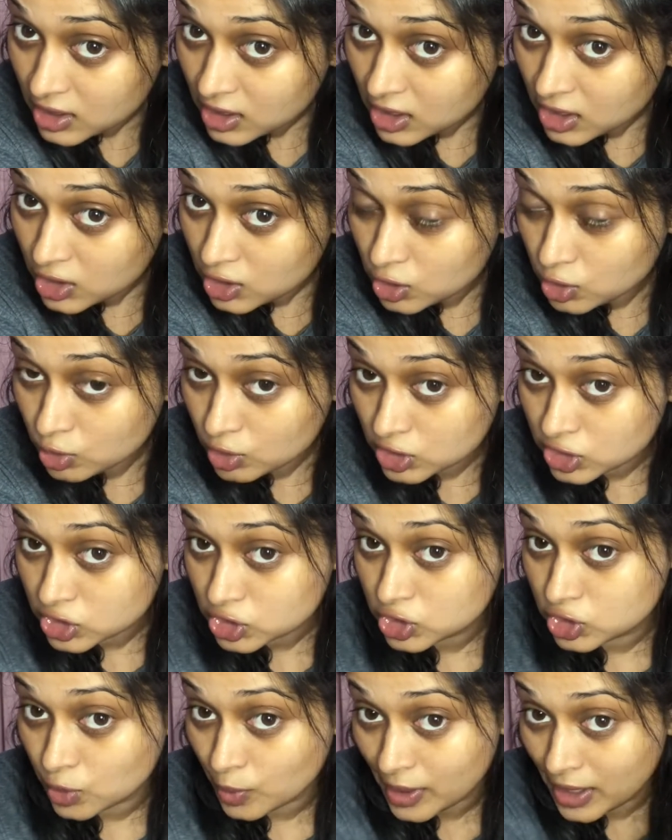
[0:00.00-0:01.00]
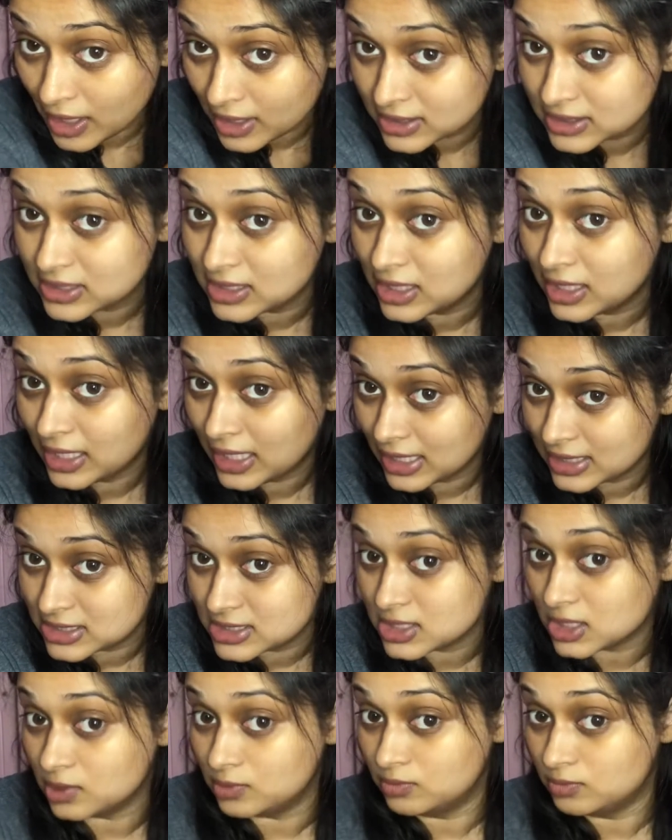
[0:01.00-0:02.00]
You can just do it until it gets
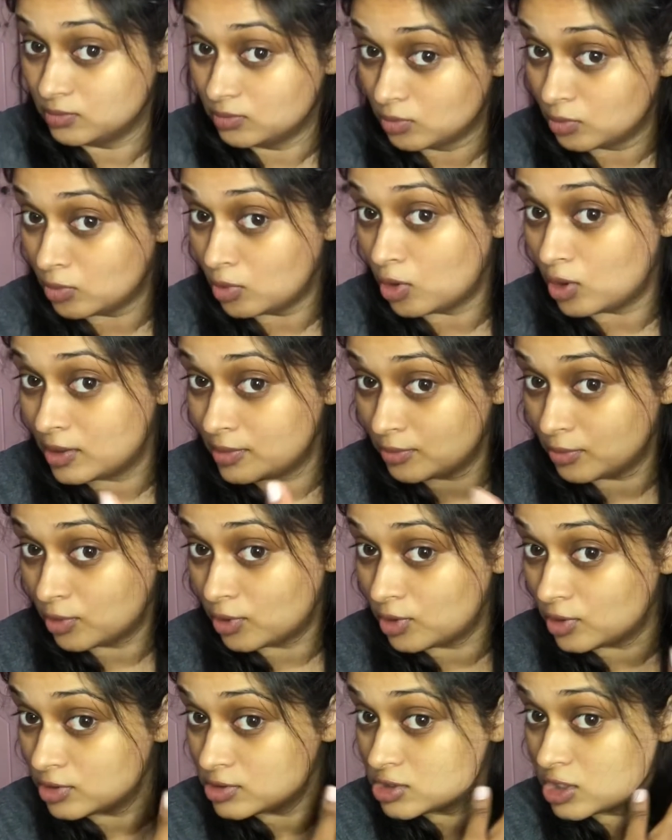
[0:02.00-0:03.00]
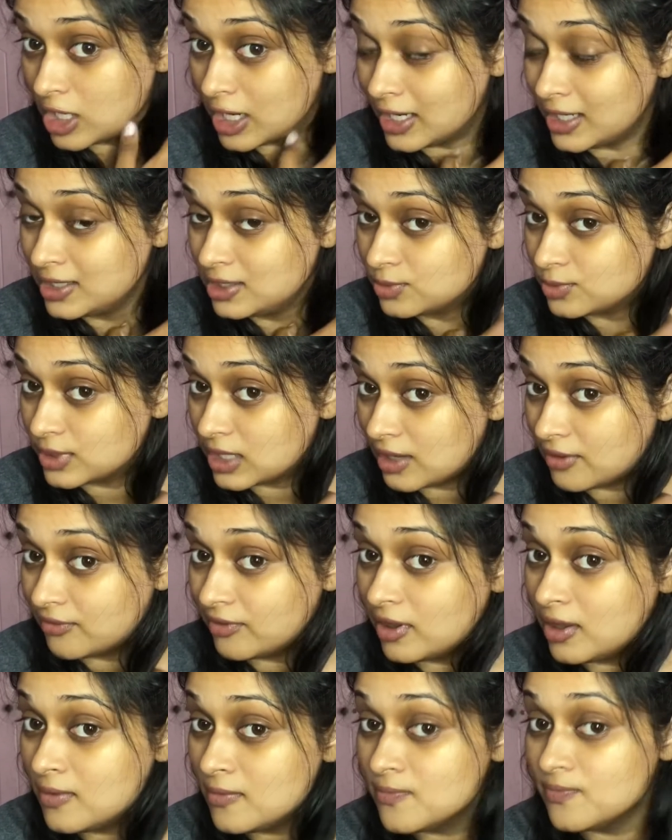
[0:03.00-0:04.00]
more and more dried or whatever.
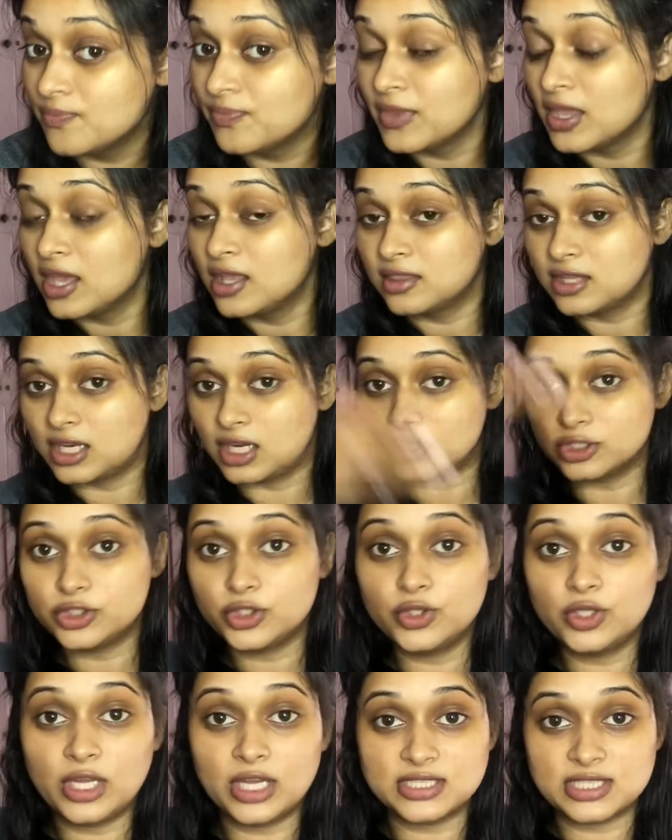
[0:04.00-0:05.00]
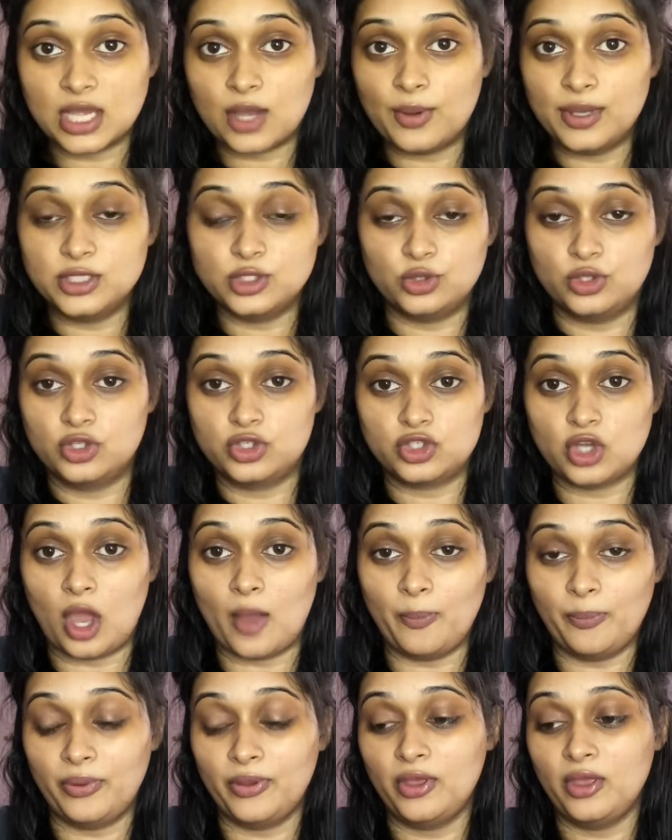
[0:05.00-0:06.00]
Then I'll show you guys how I do the top
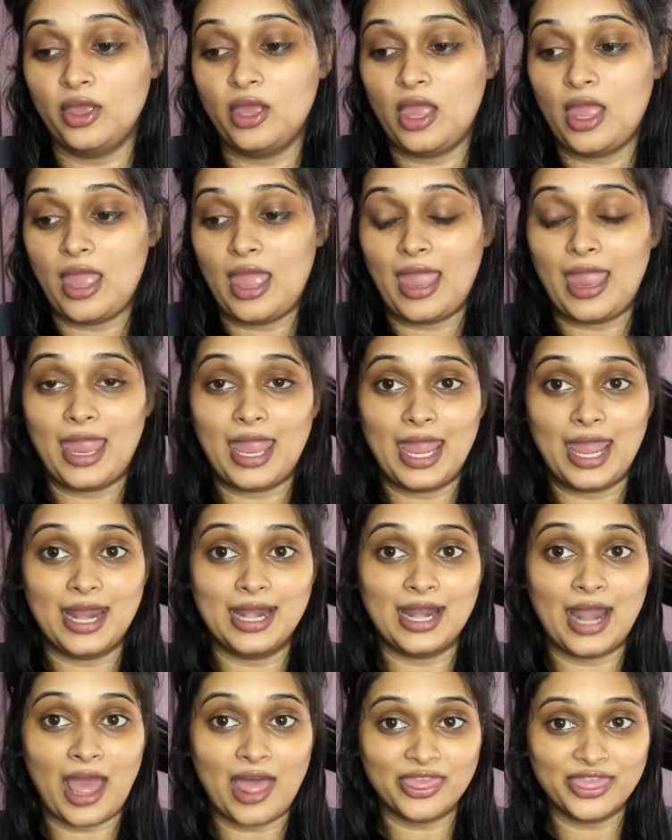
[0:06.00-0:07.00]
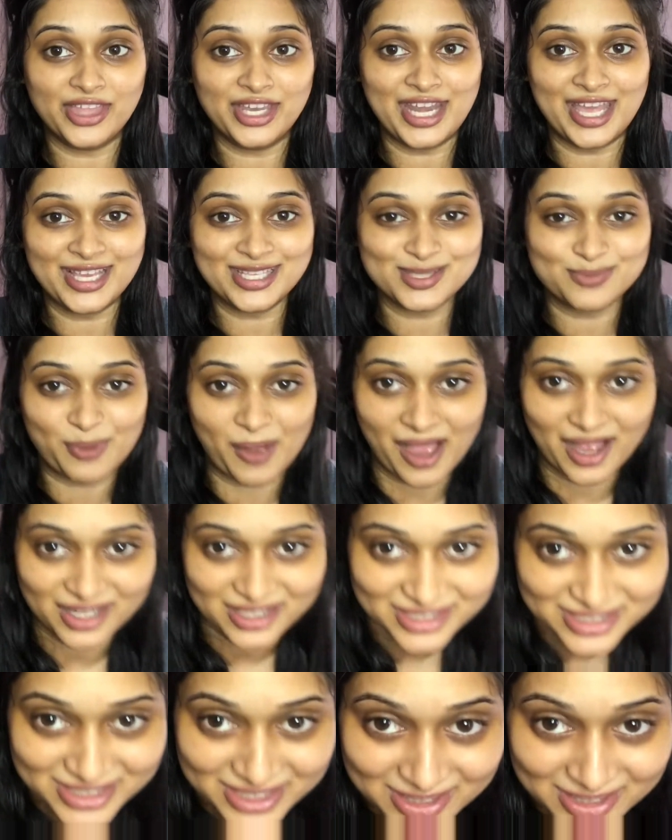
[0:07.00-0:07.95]
in the next part.